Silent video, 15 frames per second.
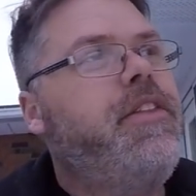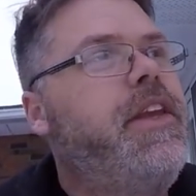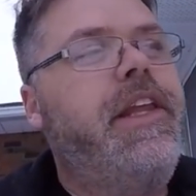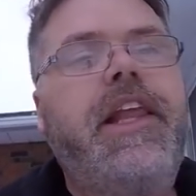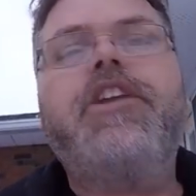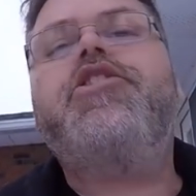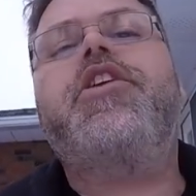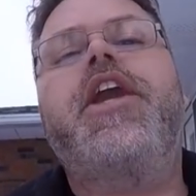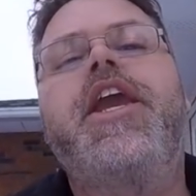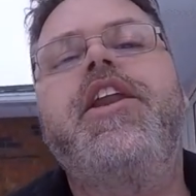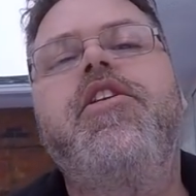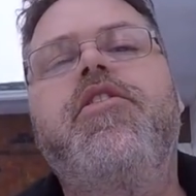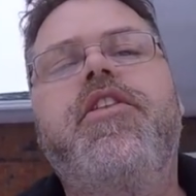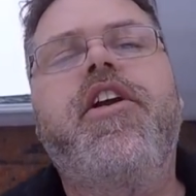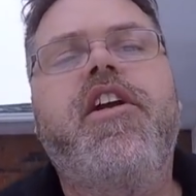the electric
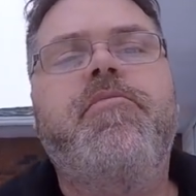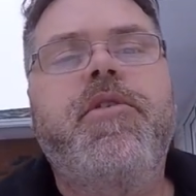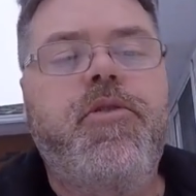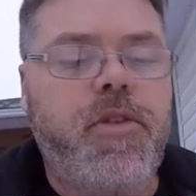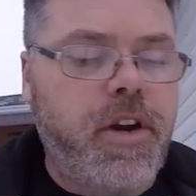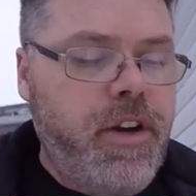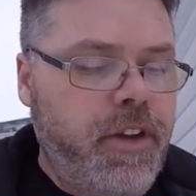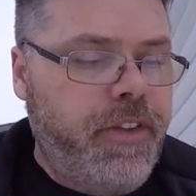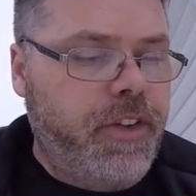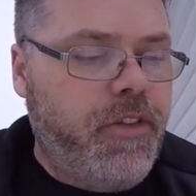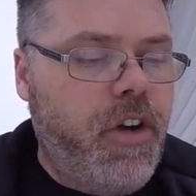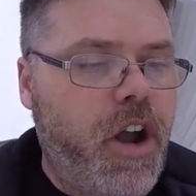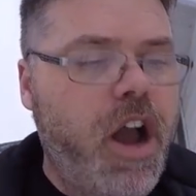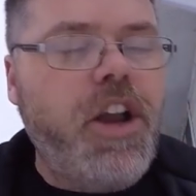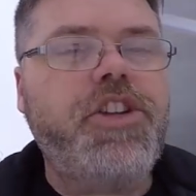heater there I've been running in the
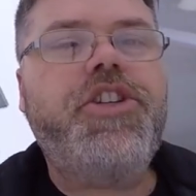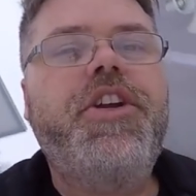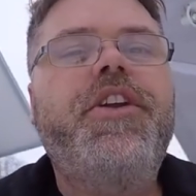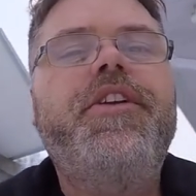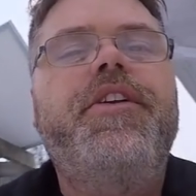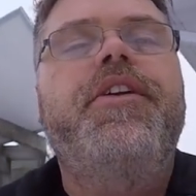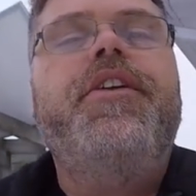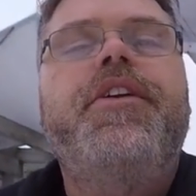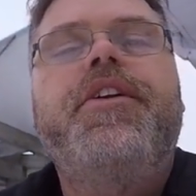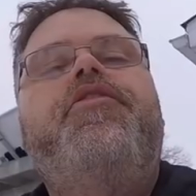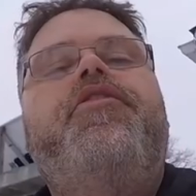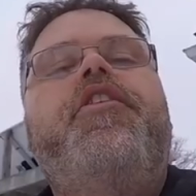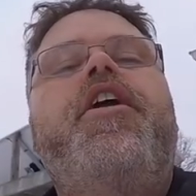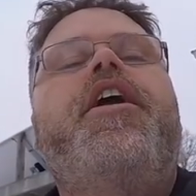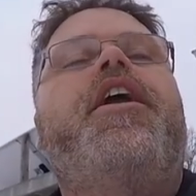garage.
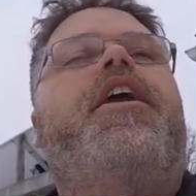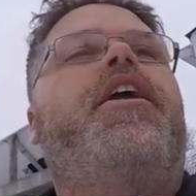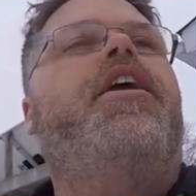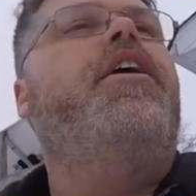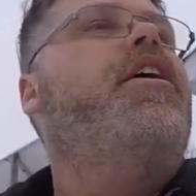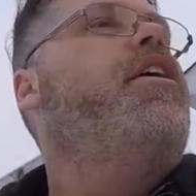Frig.